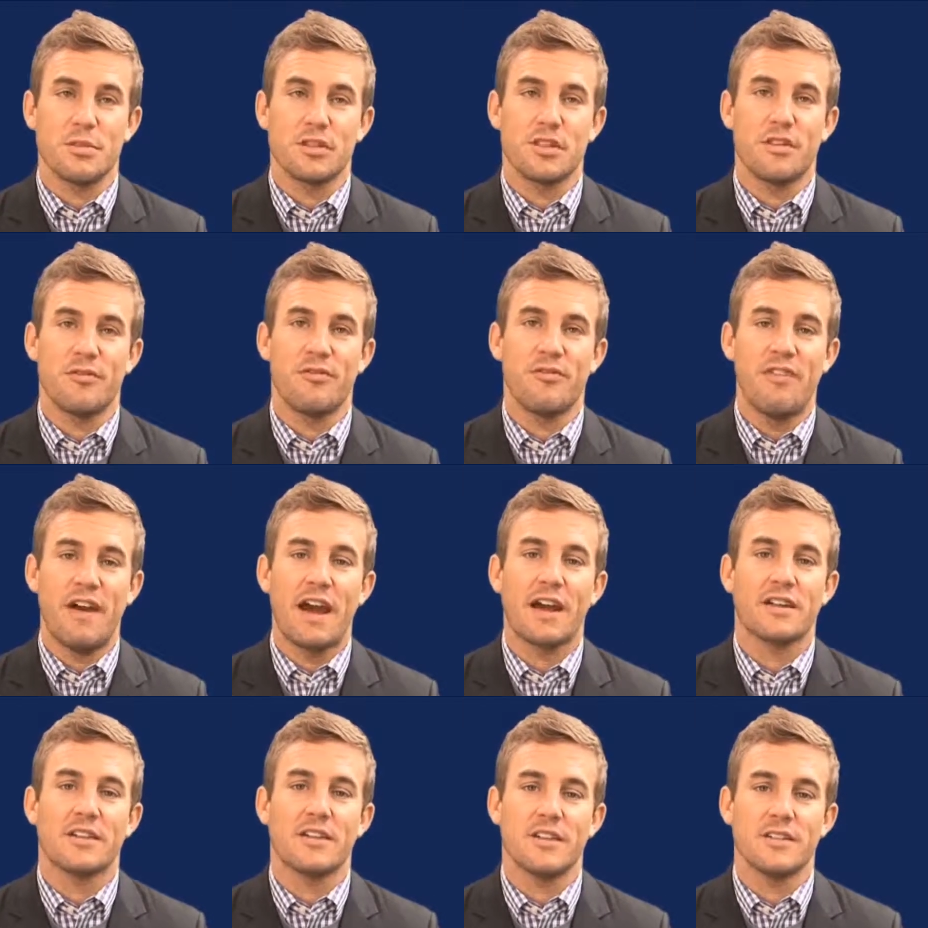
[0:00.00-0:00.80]
But the
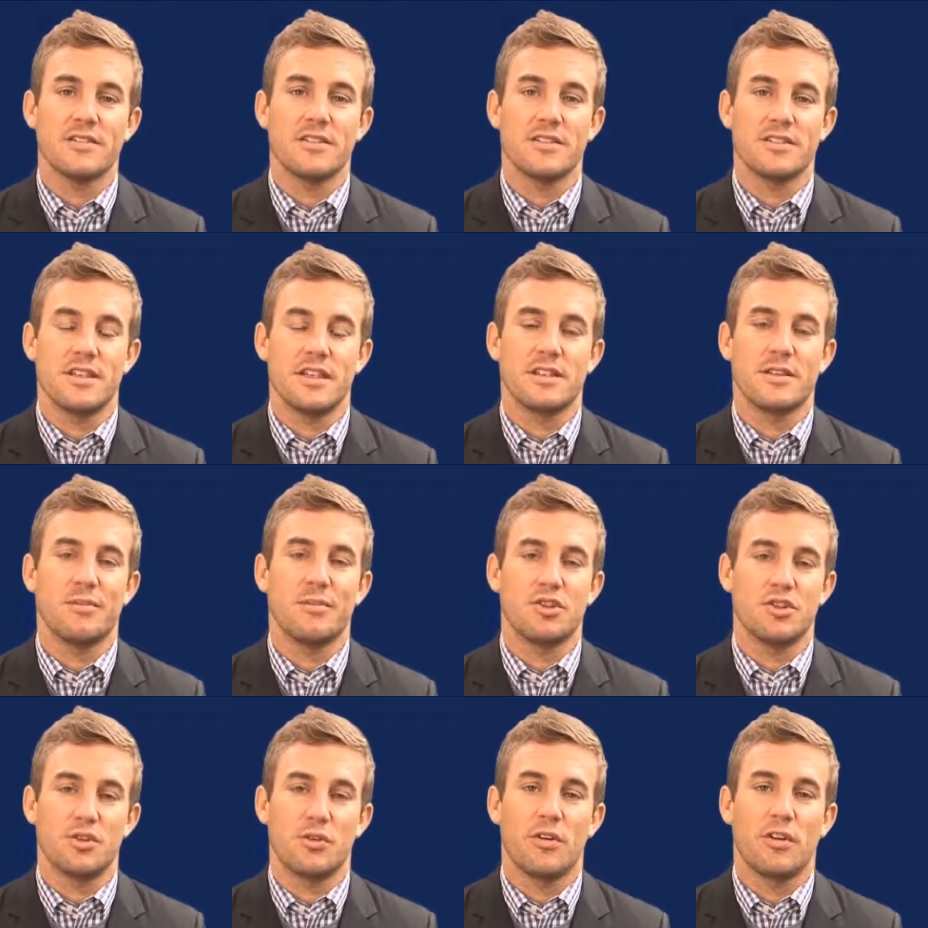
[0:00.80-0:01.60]
fact is that the
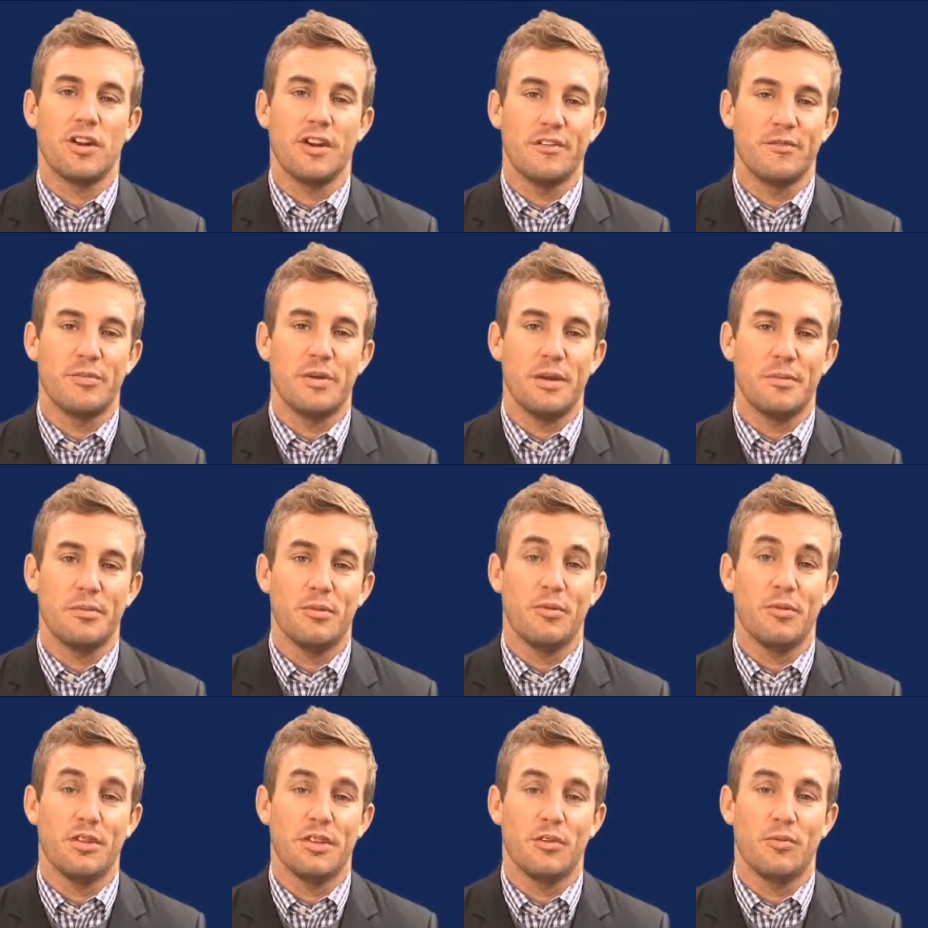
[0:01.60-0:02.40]
majority of
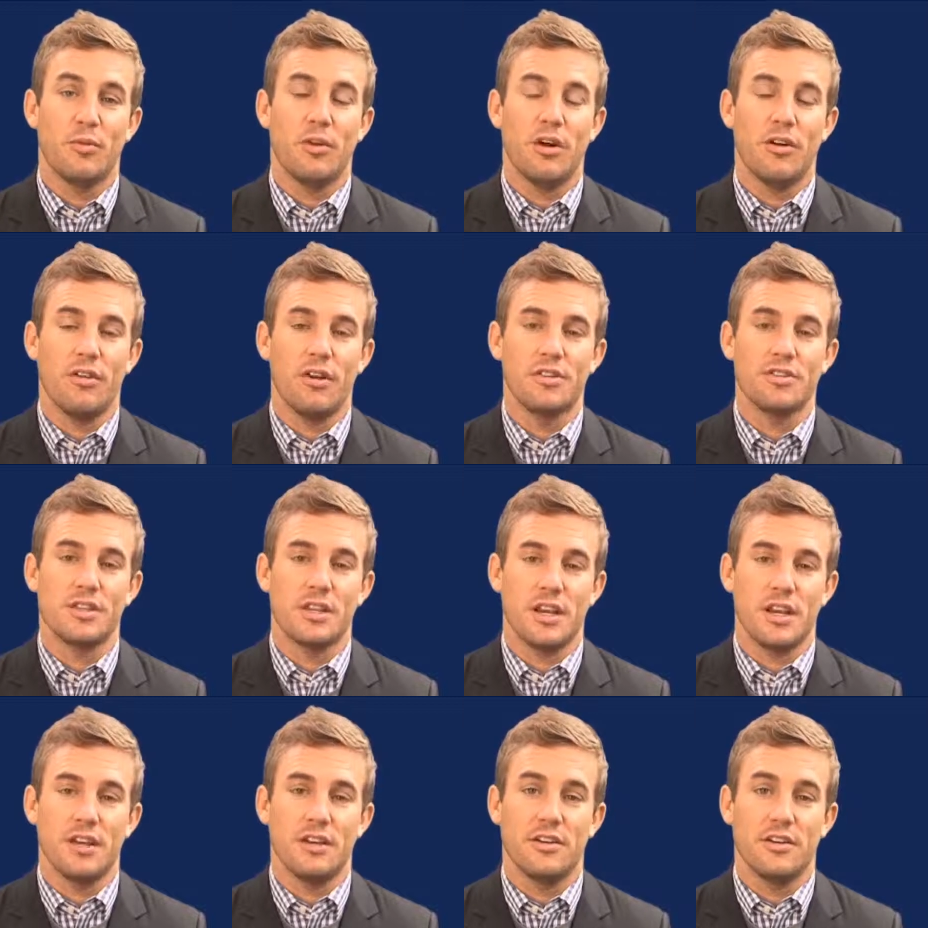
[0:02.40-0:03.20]
people, when they're well
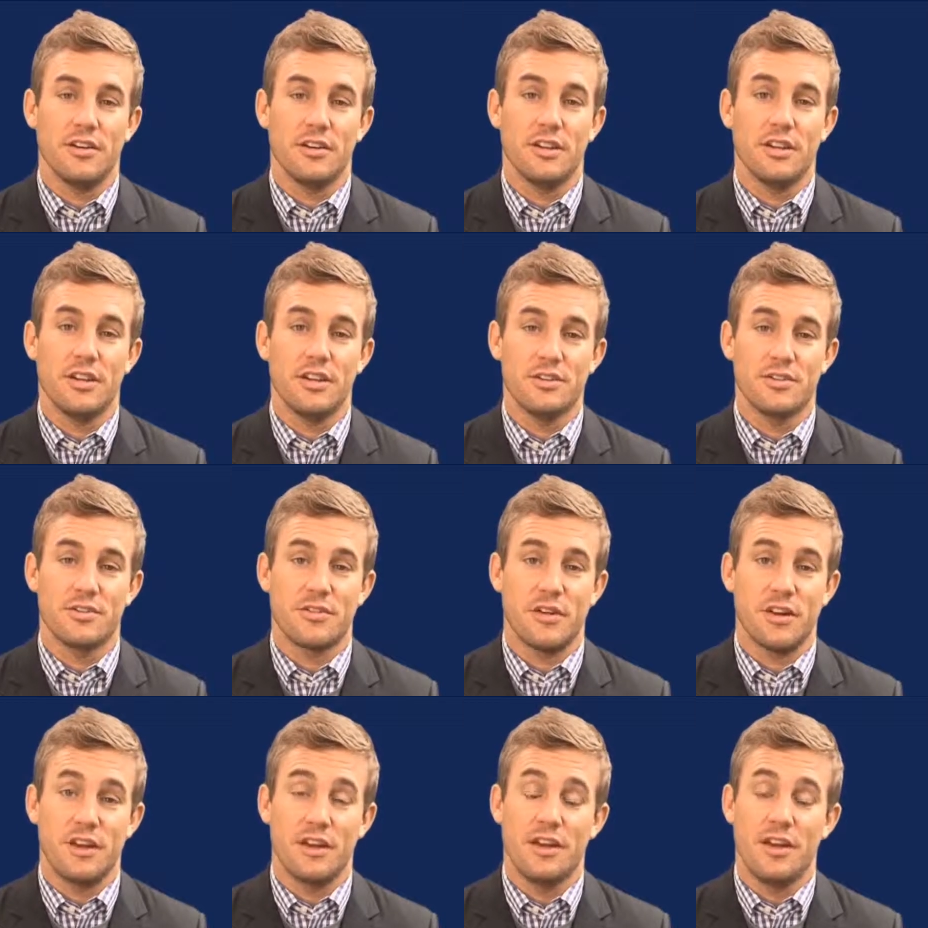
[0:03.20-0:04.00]
educated on the
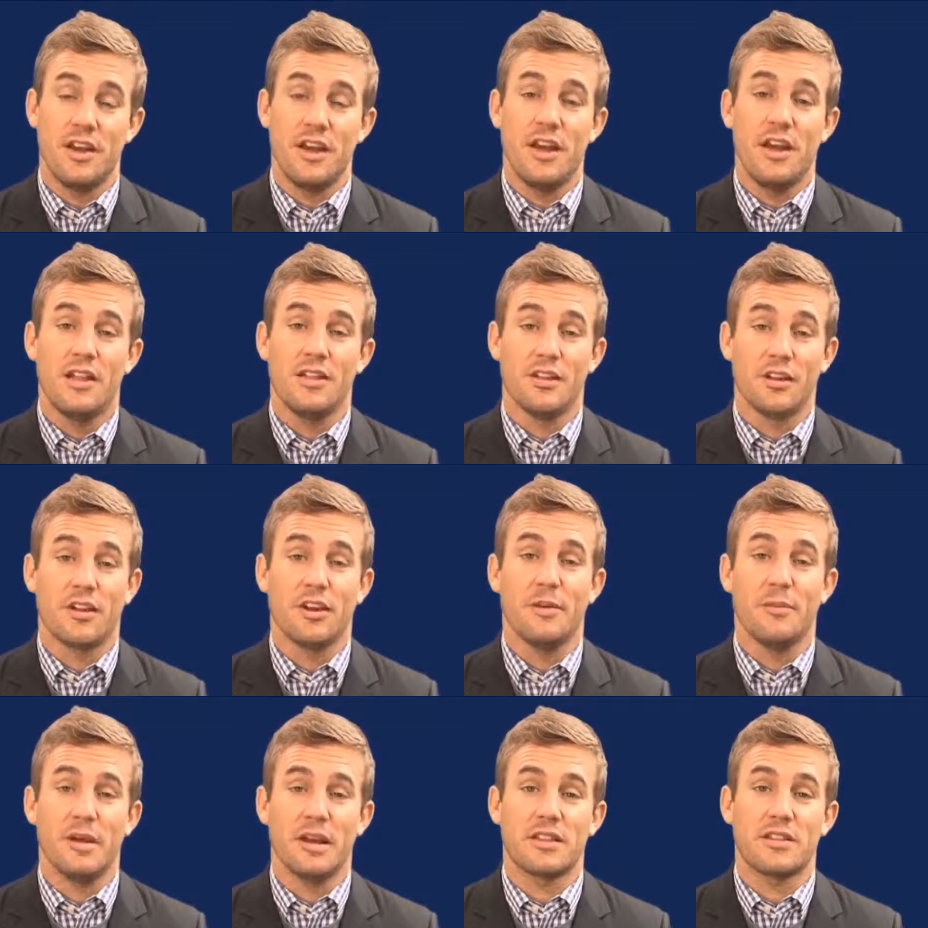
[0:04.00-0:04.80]
injury, they're
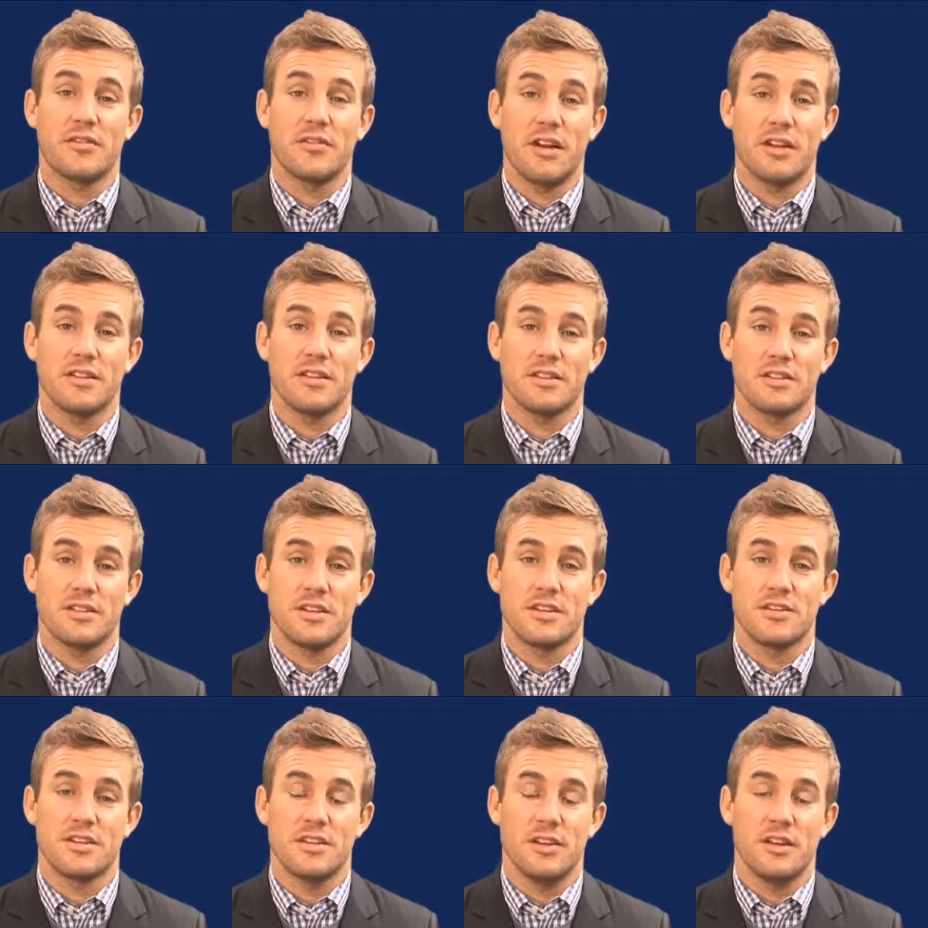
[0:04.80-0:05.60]
going to make the right
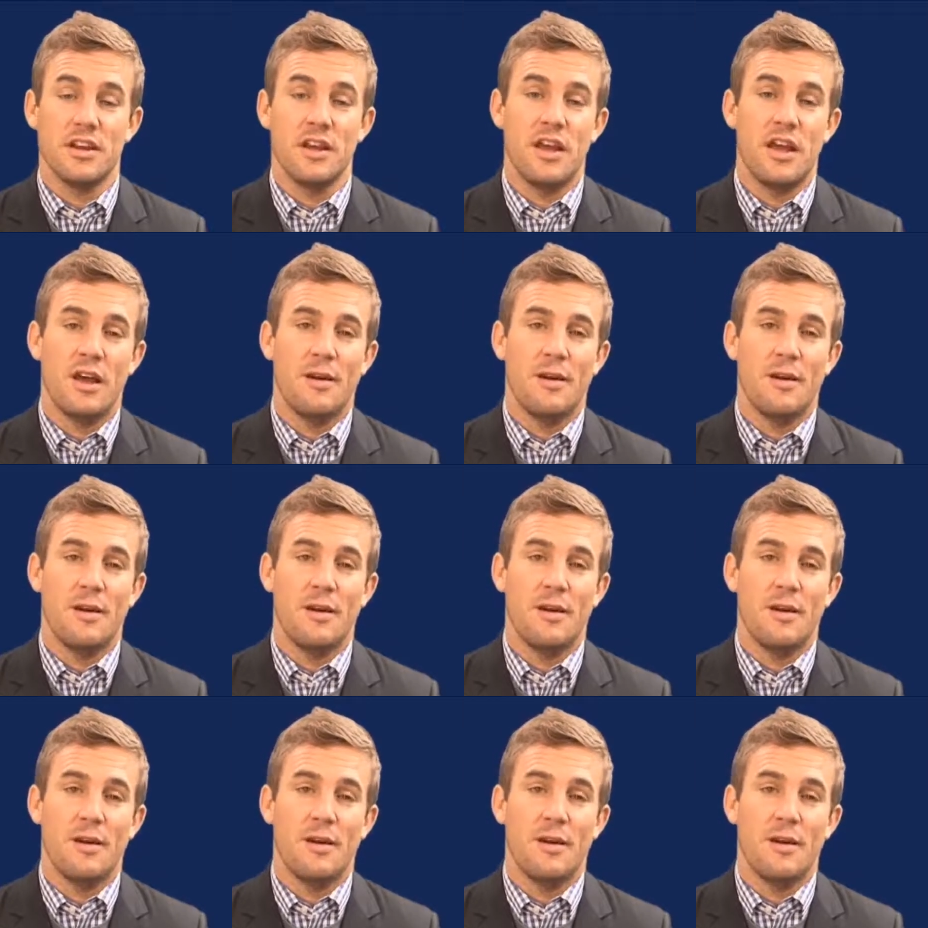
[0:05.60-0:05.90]
decision.